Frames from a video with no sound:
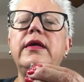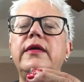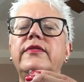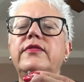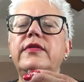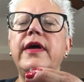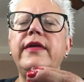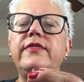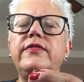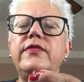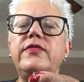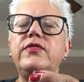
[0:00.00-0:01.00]
is
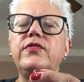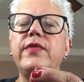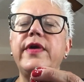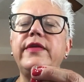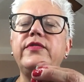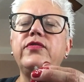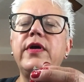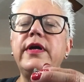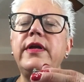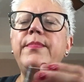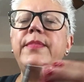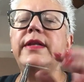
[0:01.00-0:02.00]
nice and straight, so I'm
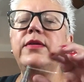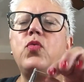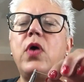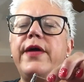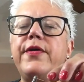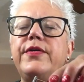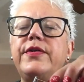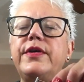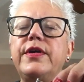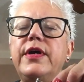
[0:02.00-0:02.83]
going to bend the wire